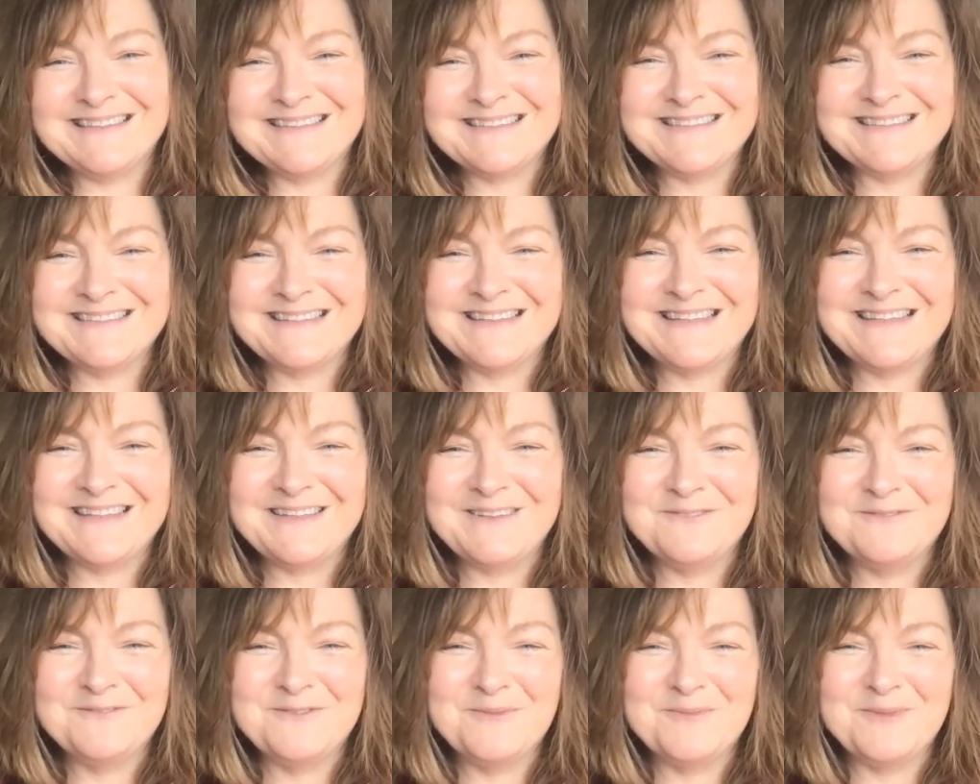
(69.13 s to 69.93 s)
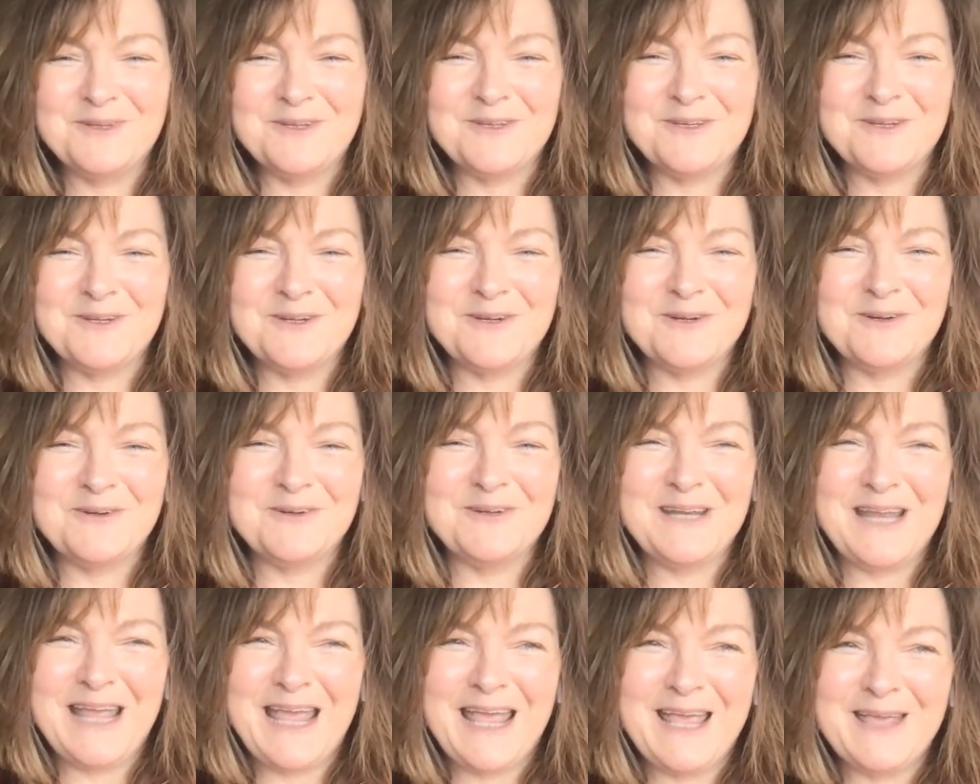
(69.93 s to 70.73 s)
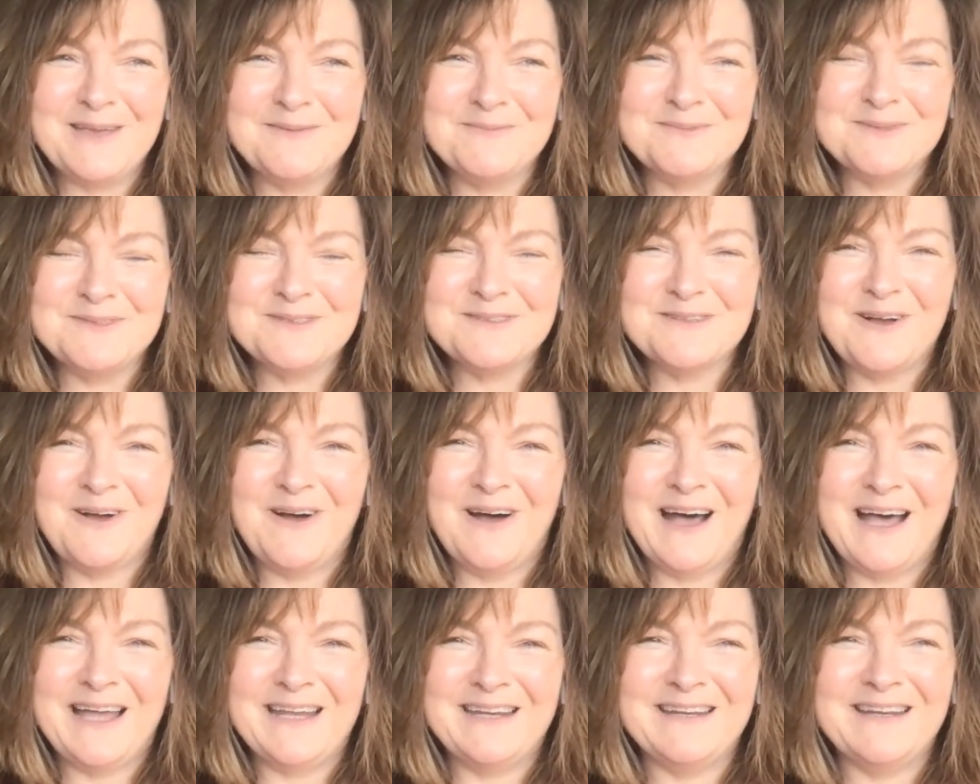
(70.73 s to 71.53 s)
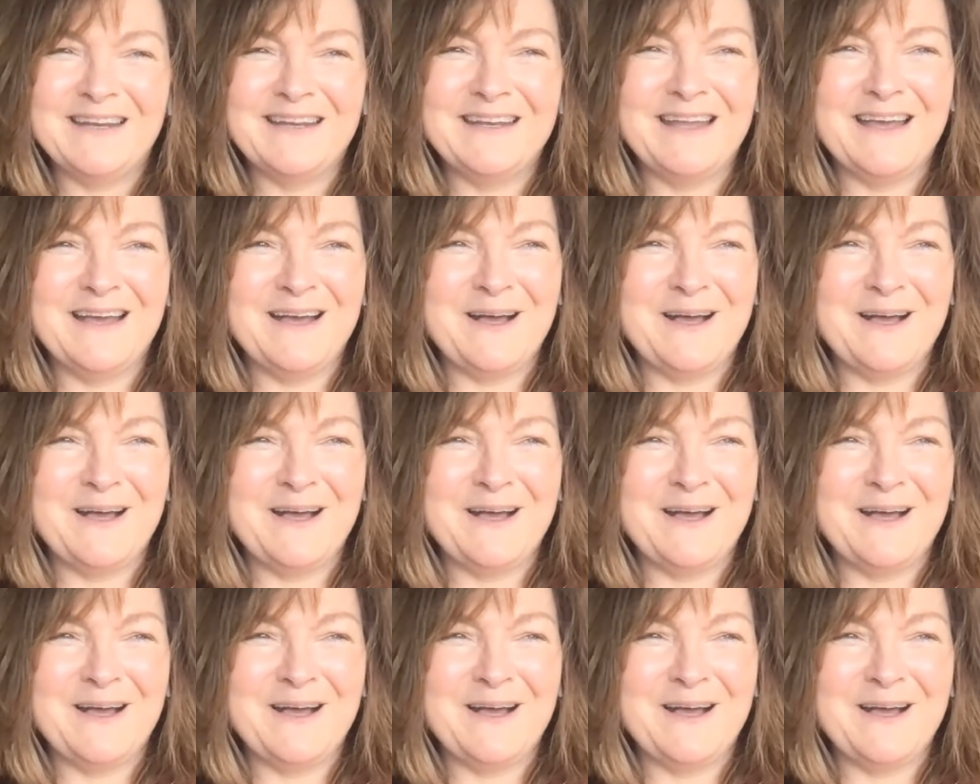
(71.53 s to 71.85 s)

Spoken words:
to see familiar names on